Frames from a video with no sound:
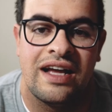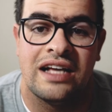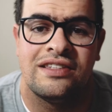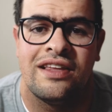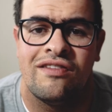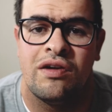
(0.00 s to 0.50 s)

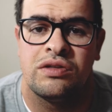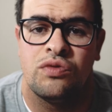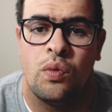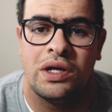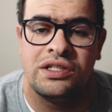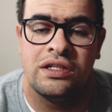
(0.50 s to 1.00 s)
Guys, thank you very
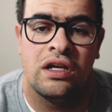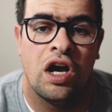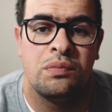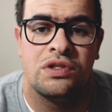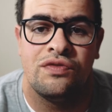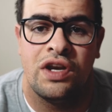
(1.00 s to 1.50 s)
much for watching.
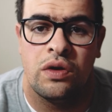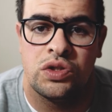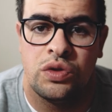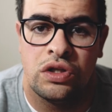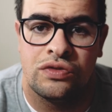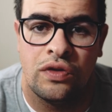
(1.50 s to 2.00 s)
Hope this
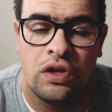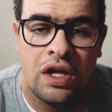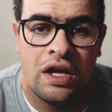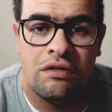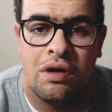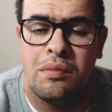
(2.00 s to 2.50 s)
video was
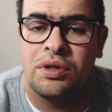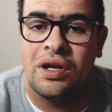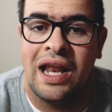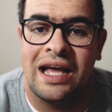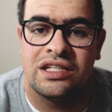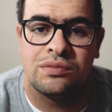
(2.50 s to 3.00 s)
useful.
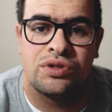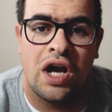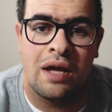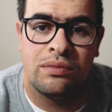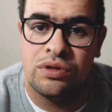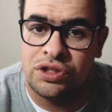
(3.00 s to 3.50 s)
Remember to like,
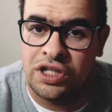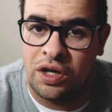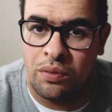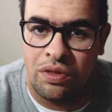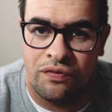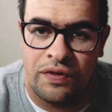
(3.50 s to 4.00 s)
subscribe, do
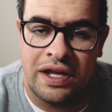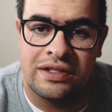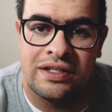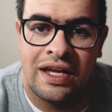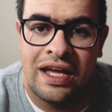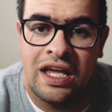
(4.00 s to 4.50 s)
share with your
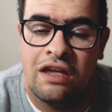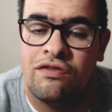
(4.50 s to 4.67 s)
friends.